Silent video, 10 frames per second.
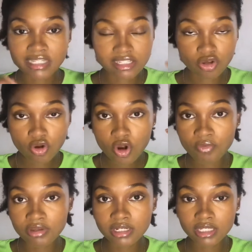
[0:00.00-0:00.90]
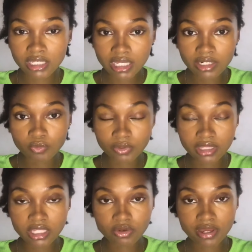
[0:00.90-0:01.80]
occurring within
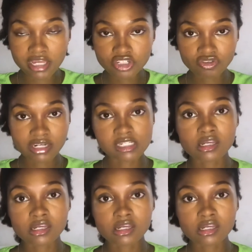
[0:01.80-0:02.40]
your hair strands.